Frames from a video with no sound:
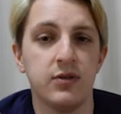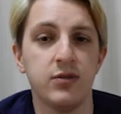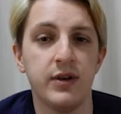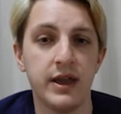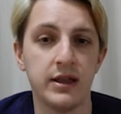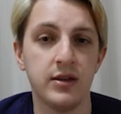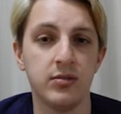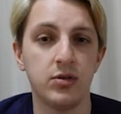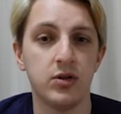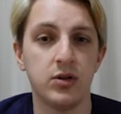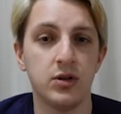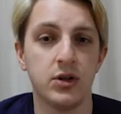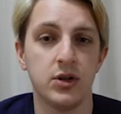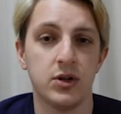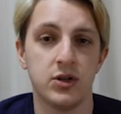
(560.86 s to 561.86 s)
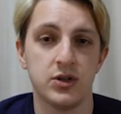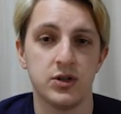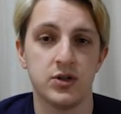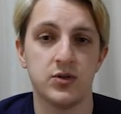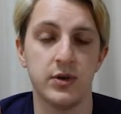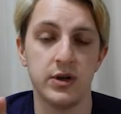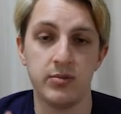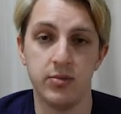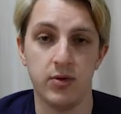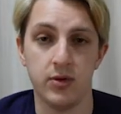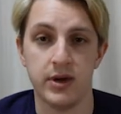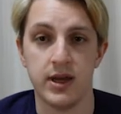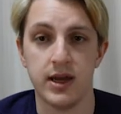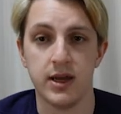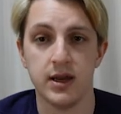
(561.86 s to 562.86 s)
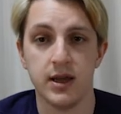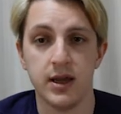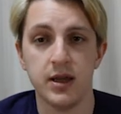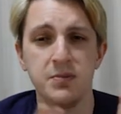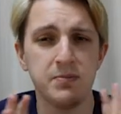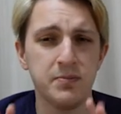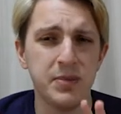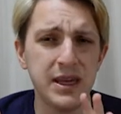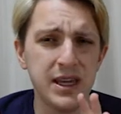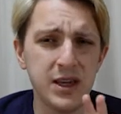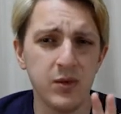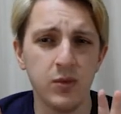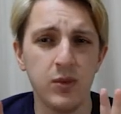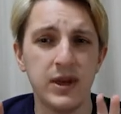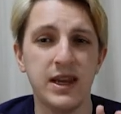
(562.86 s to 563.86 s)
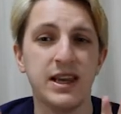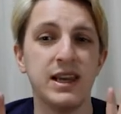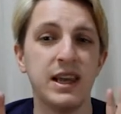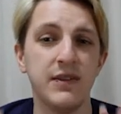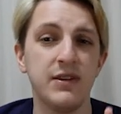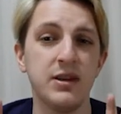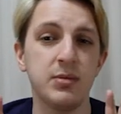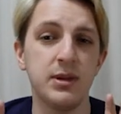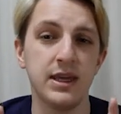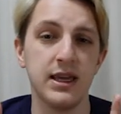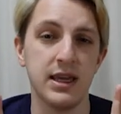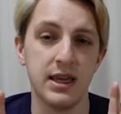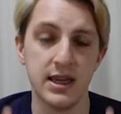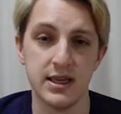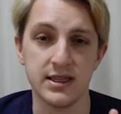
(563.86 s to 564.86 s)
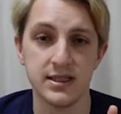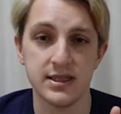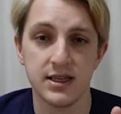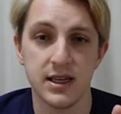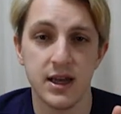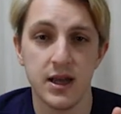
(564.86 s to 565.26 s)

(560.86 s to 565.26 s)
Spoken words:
available to import yet, and B, when it inevitably is,